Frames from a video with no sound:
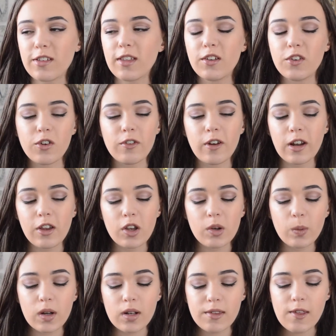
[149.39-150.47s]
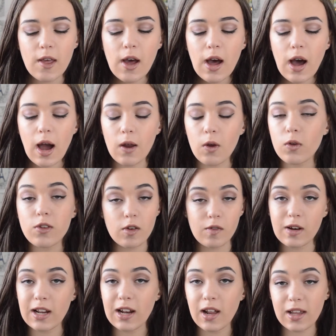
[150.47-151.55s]
They do really good ones. I also
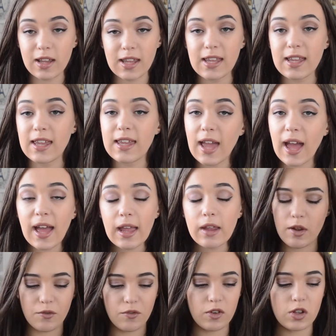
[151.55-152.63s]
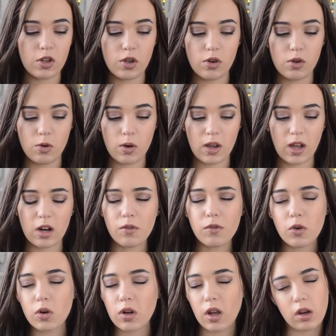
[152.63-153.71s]
really like Kiki K if you can
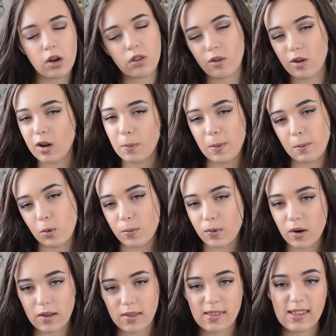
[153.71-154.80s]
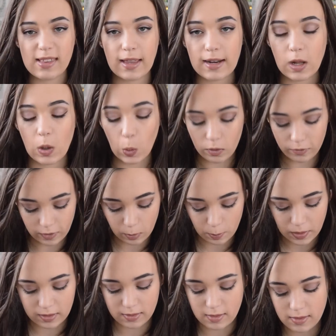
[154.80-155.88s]
afford it. I know they're a little bit more pricey than a lot of other
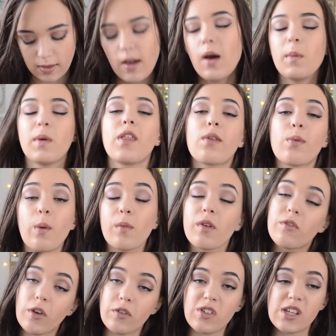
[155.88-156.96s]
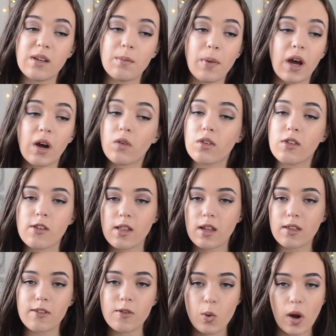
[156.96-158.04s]
places, but this one was £15, so
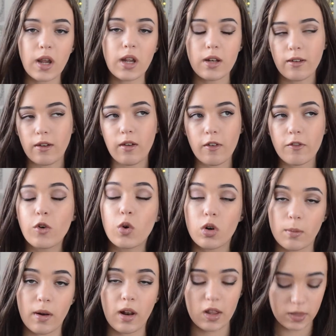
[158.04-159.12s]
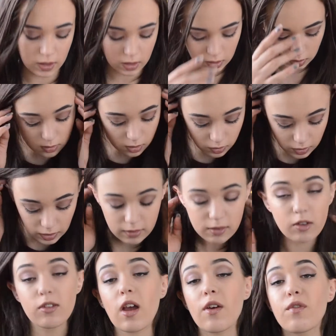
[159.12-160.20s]
that's quite affordable, I think. So yeah,
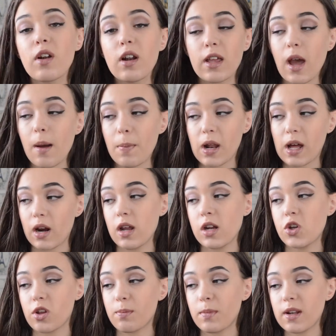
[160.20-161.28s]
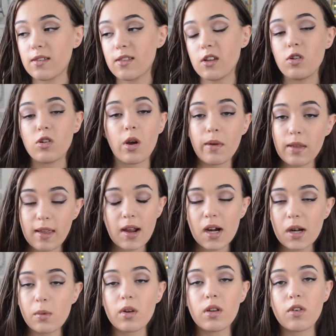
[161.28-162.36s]
so definitely get a planner. It just means that you know
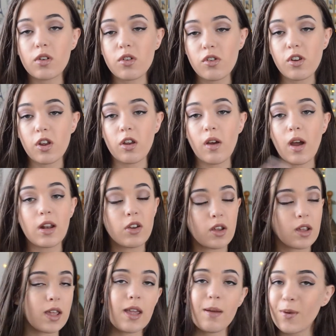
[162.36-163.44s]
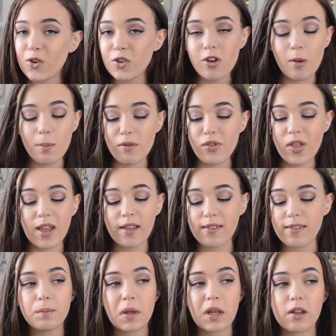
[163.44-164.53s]
exactly what you've got to do and you can keep on top of
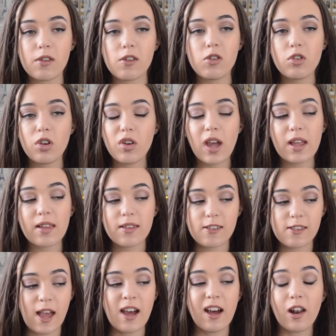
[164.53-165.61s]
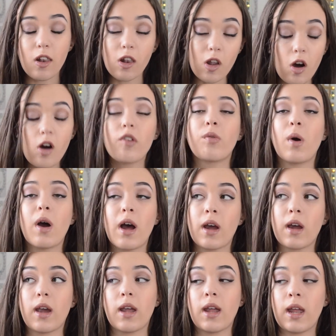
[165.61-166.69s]
things, because you do get set a lot of
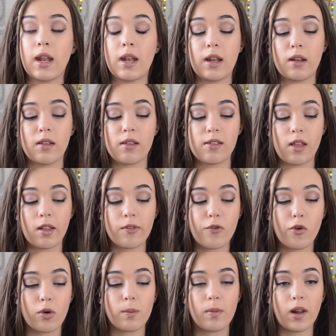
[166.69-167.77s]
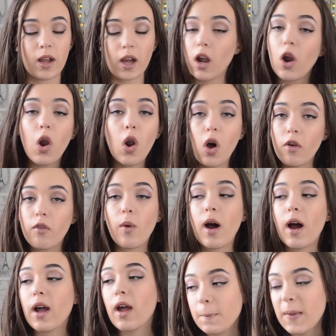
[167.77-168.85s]
work in sixth form, like a lot of
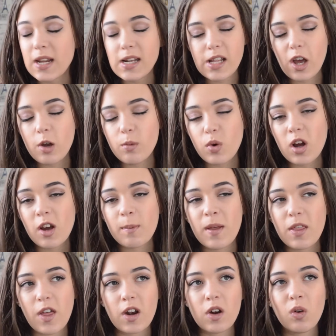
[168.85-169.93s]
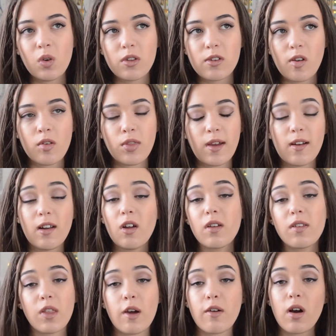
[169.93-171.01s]
work. Mainly homework, but then also there
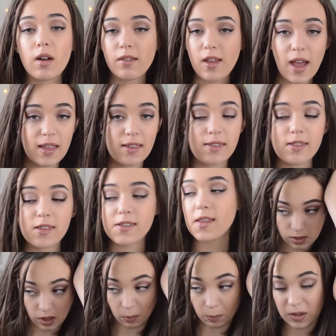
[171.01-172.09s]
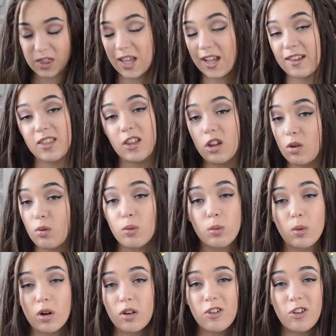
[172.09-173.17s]
are tests. There'll be things that you will
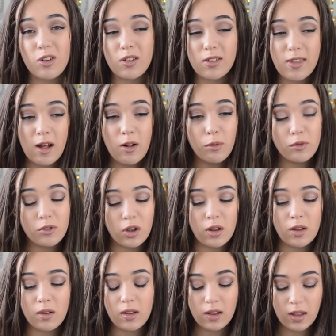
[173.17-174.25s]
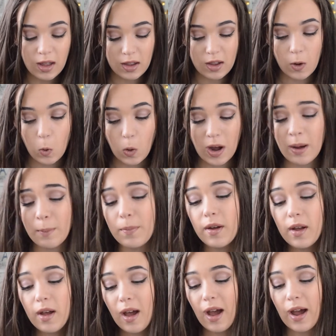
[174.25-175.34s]
want to do yourself to get caught up,
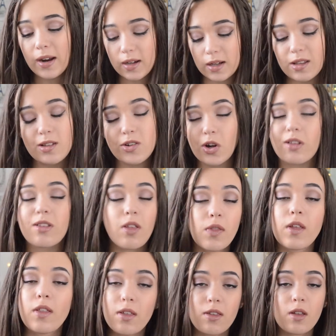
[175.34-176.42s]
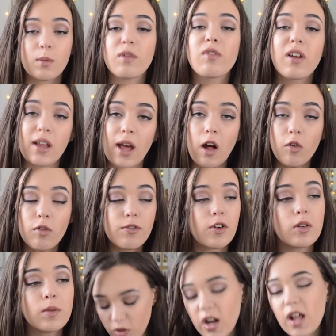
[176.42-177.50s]
and it's just something that's going to be really
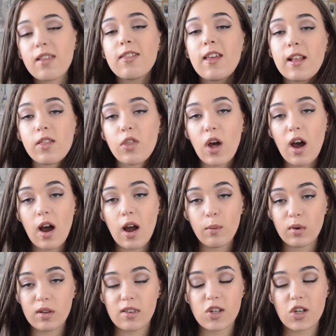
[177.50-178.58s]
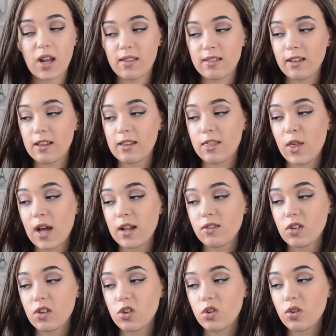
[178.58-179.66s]
helpful. The next thing that I would suggest is that
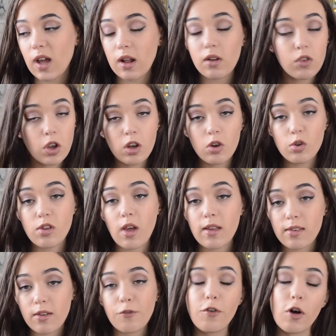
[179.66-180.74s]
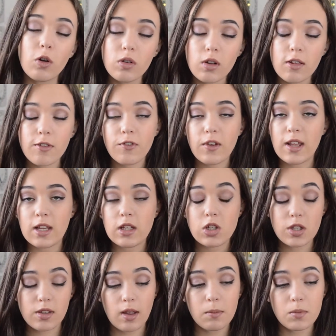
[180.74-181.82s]
you get 2 sets of folders for
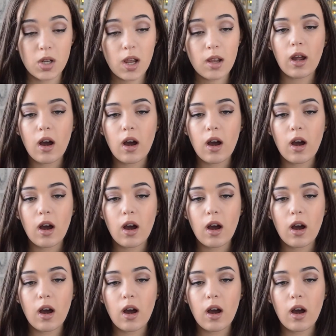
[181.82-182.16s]
each subject.